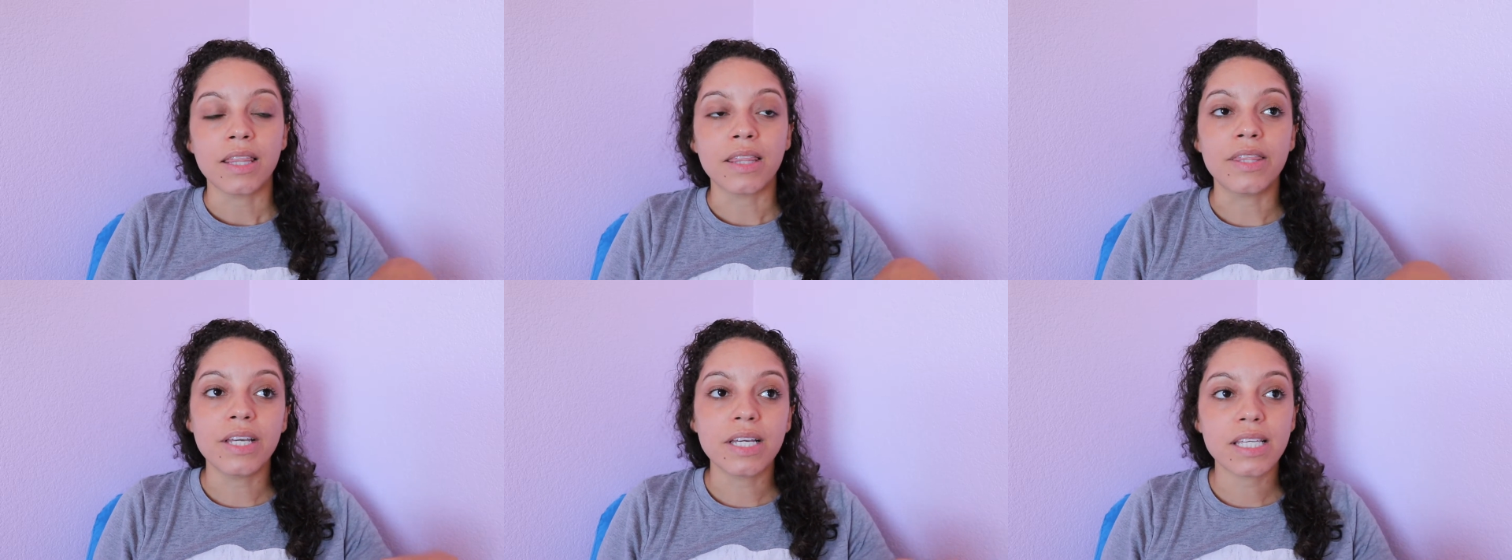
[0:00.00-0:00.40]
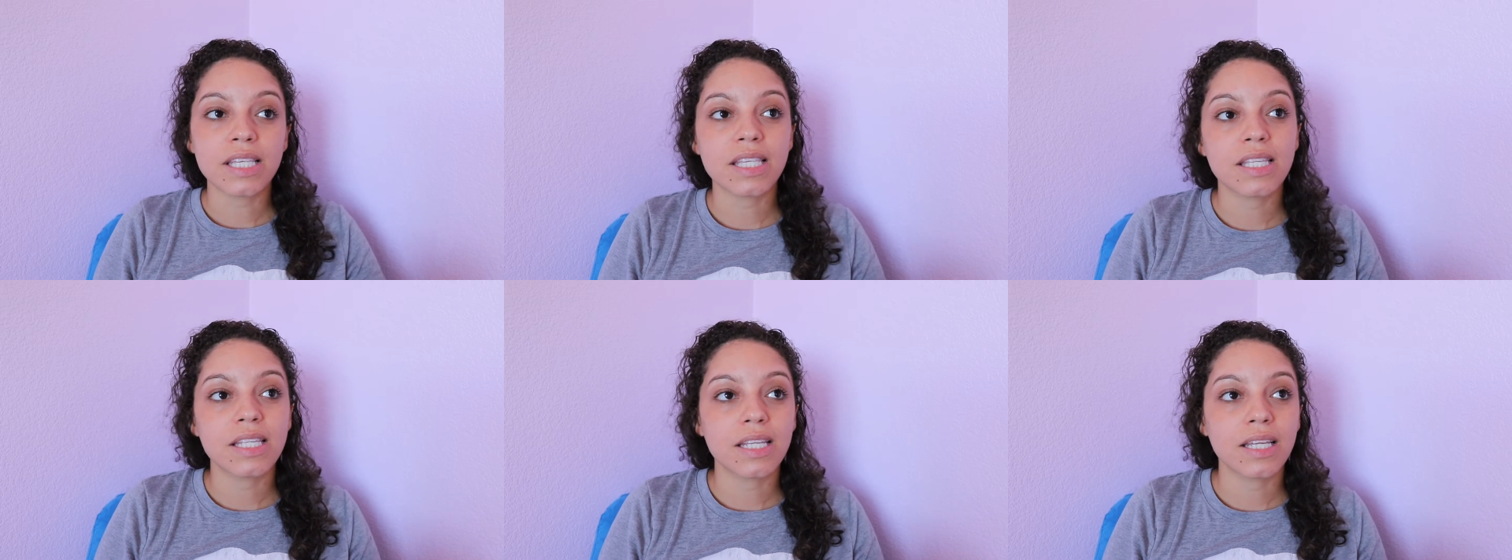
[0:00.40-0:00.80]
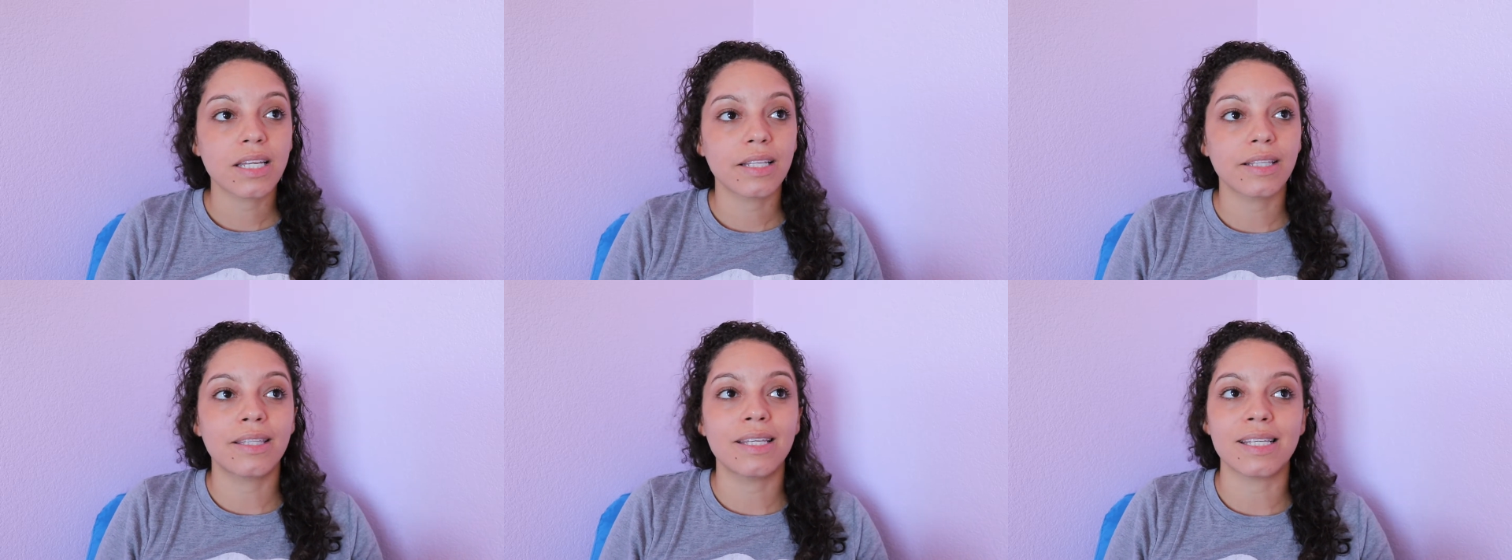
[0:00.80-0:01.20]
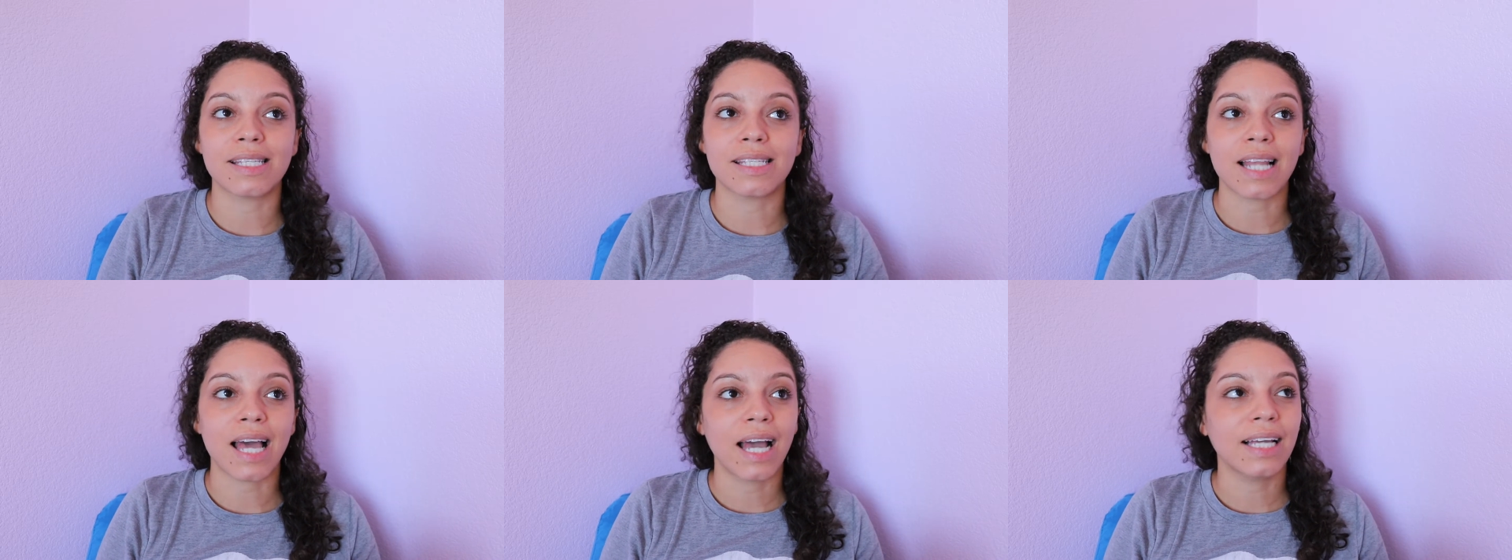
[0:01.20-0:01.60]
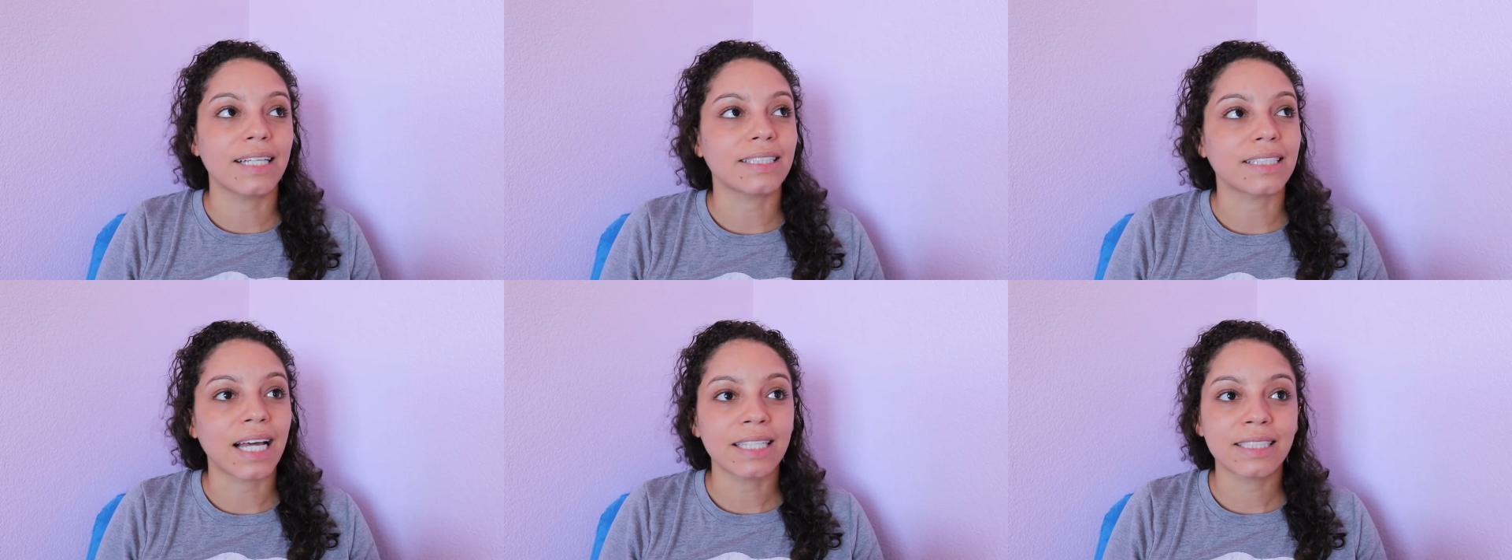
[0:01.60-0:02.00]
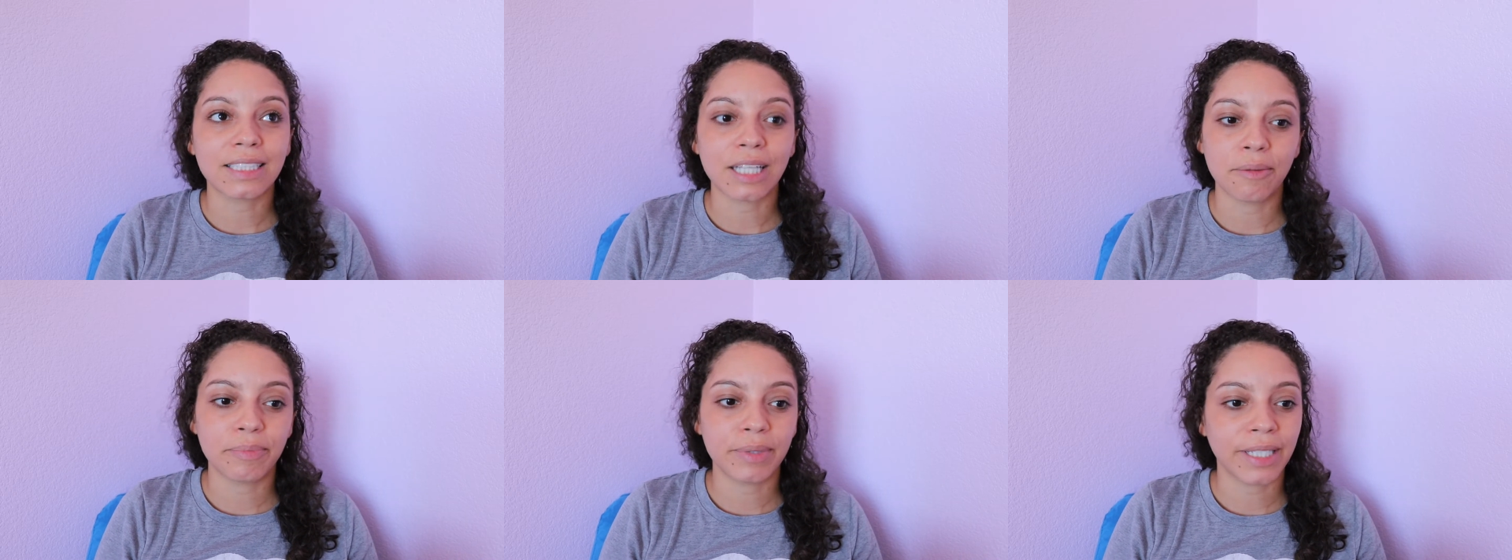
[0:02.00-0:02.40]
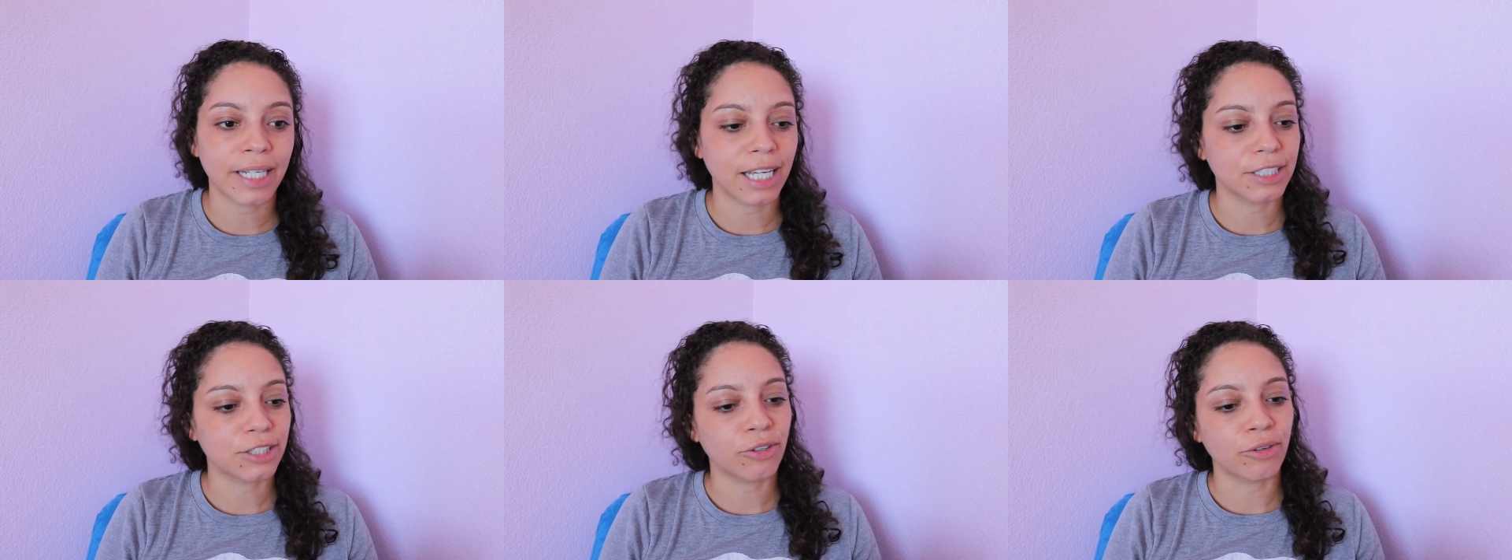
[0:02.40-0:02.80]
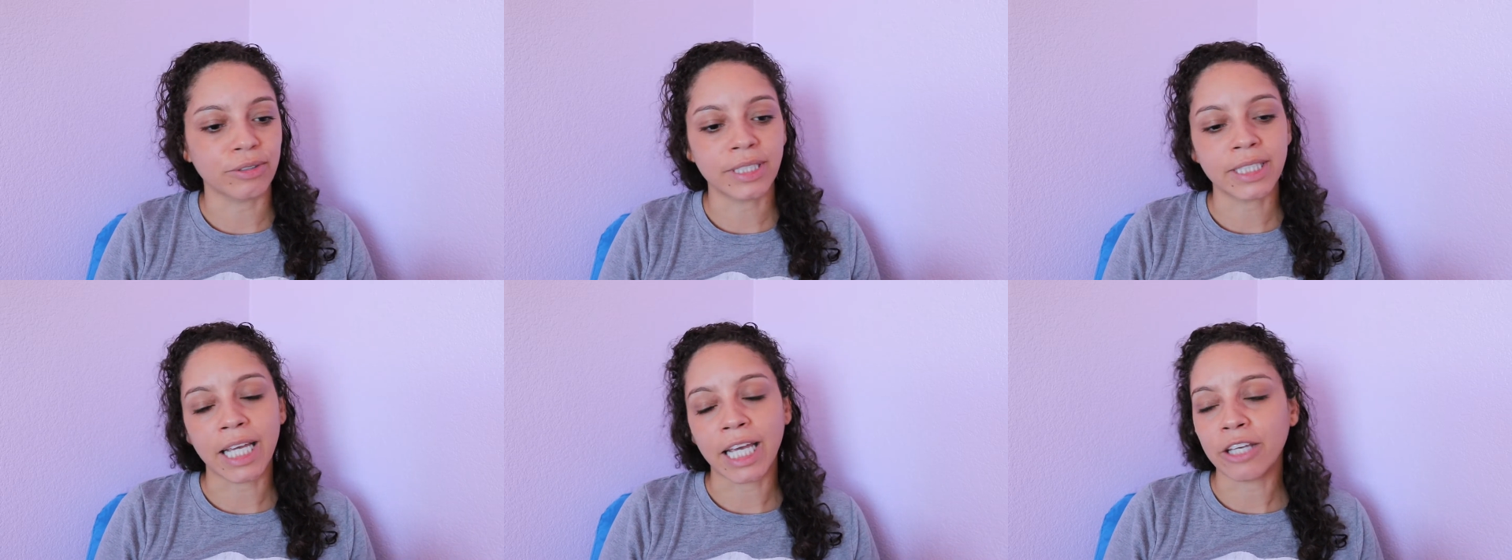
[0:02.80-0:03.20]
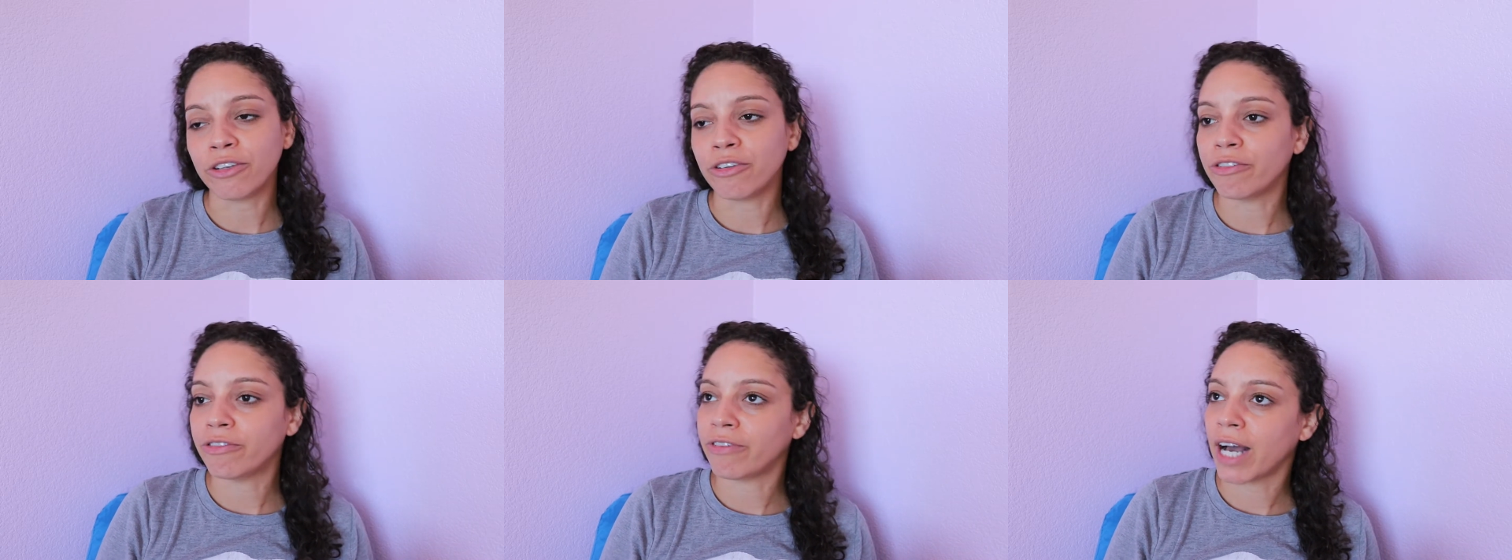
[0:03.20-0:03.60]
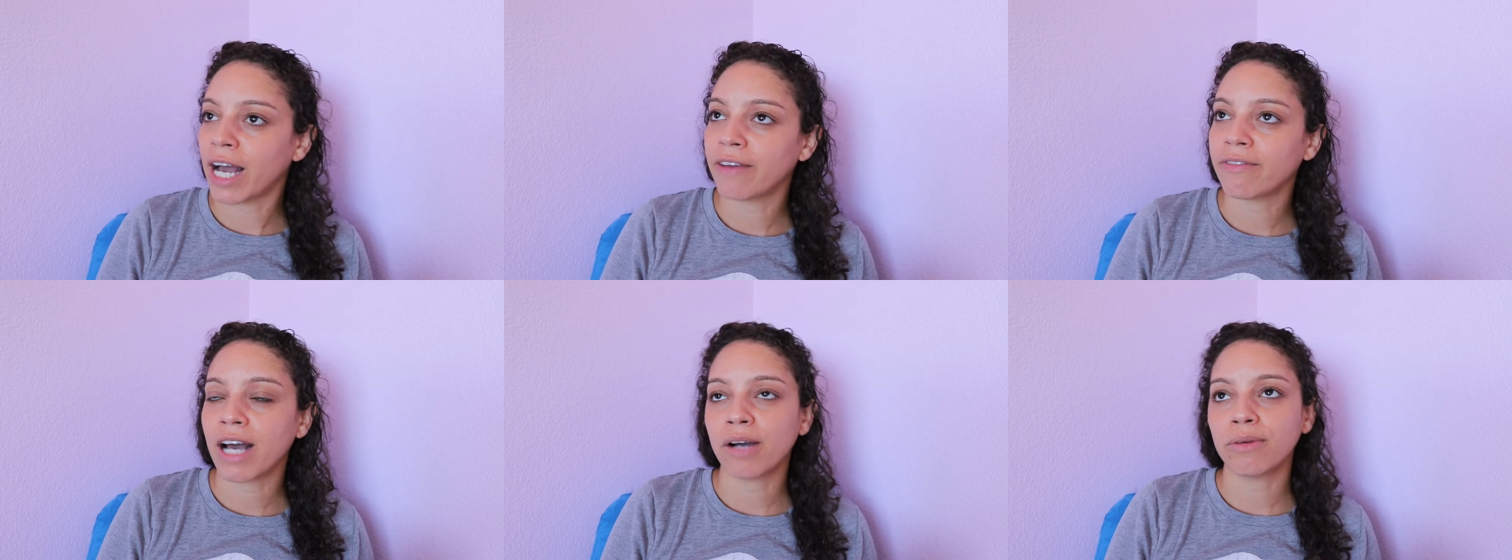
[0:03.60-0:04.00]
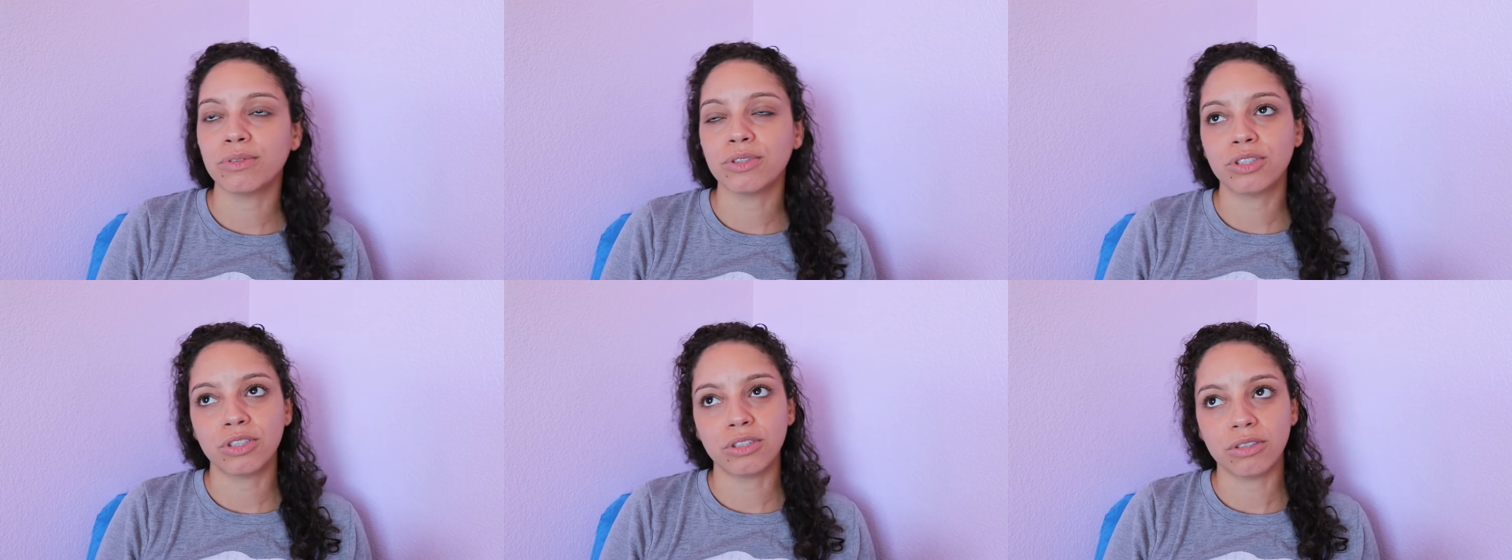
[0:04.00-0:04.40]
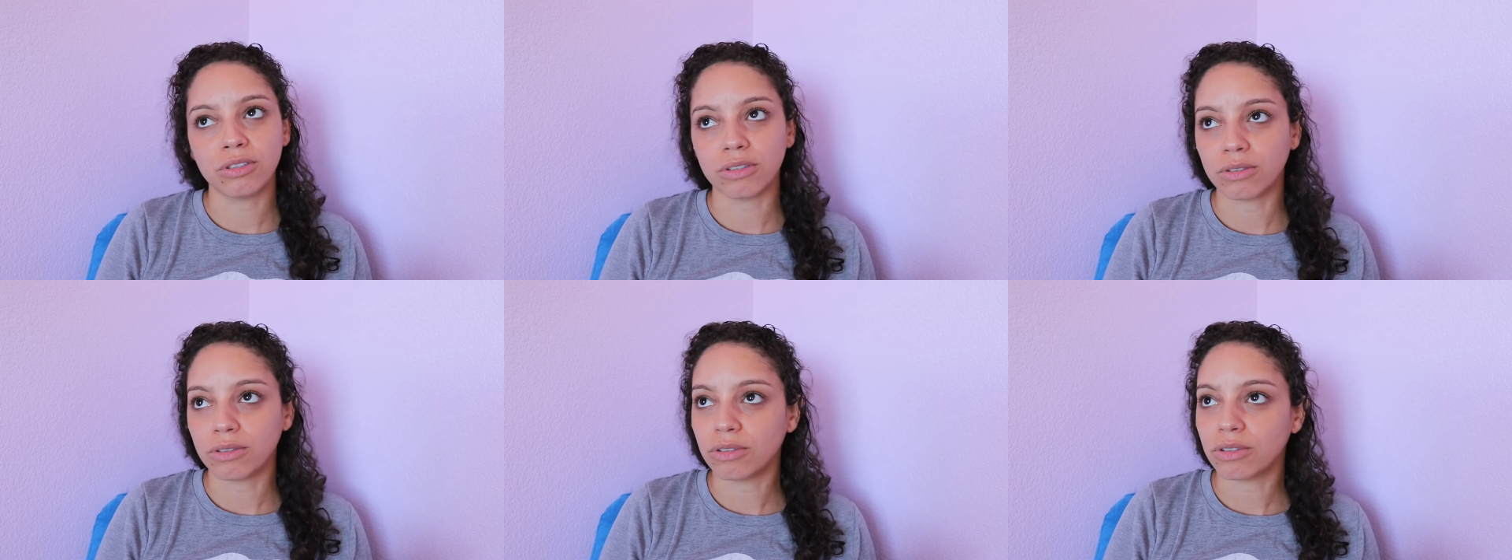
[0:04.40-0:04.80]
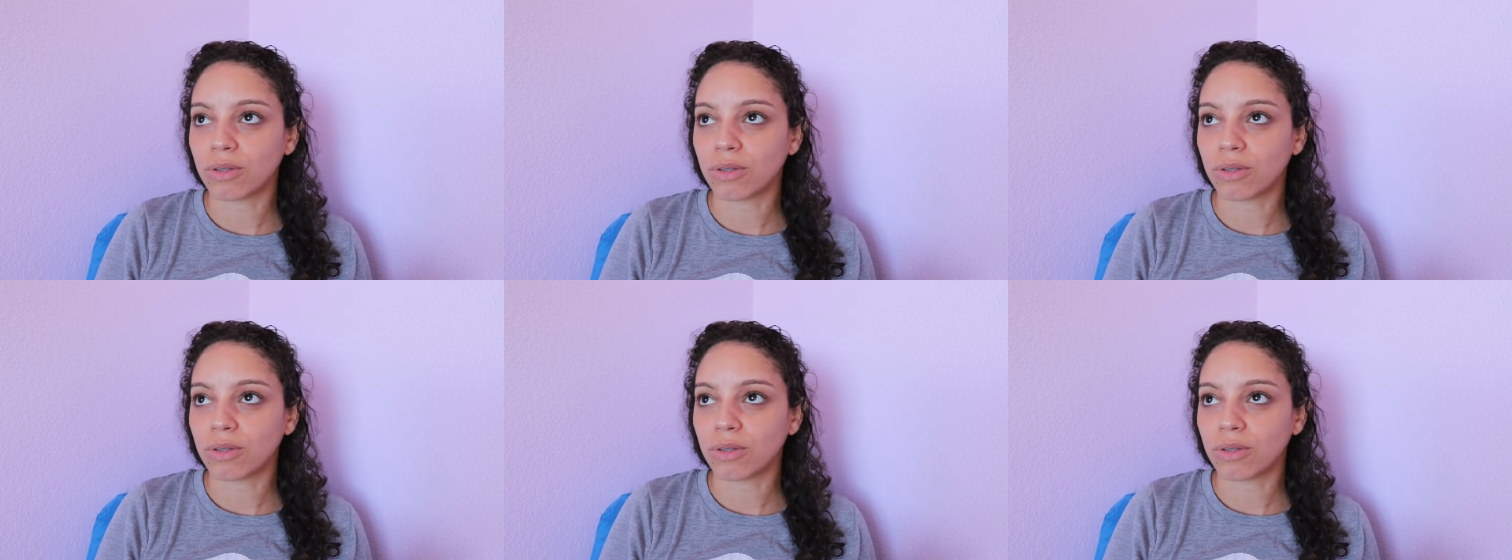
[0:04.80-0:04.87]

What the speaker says: This is not something that's gonna take you 5 hours to do.